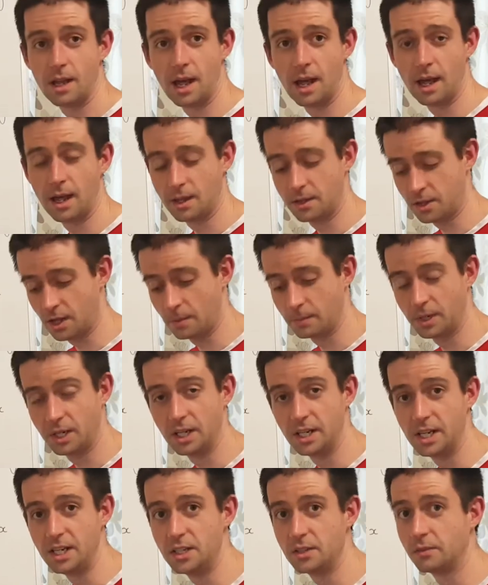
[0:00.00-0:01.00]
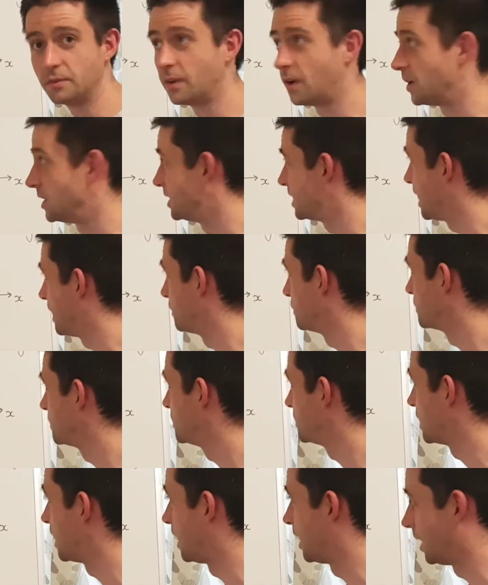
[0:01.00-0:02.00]
that I'm going to need to find
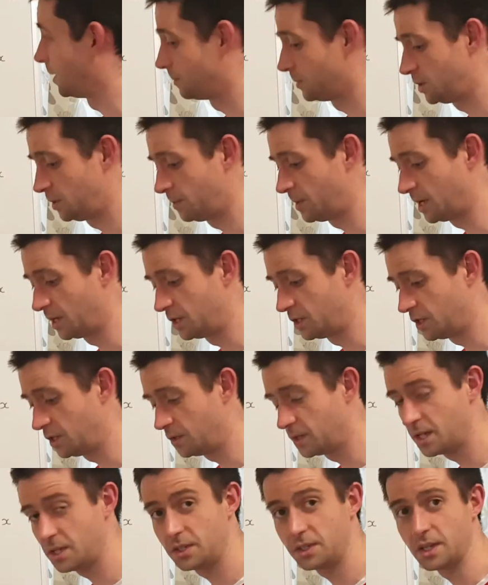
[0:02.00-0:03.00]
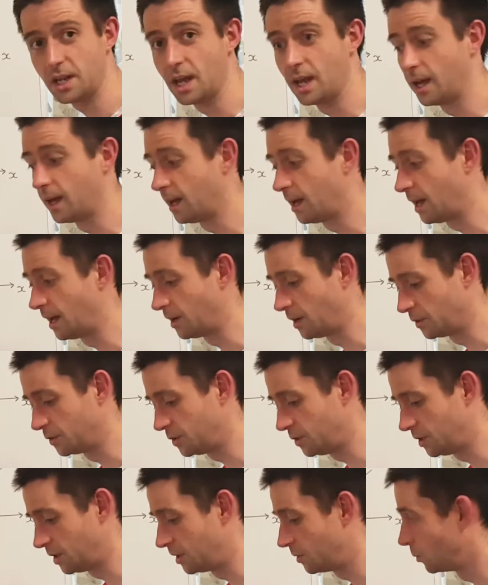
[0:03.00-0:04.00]
out to be able to do this, and I'll
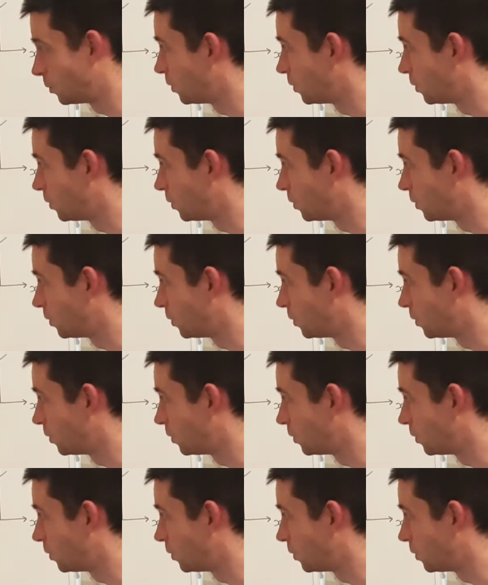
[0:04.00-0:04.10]
do that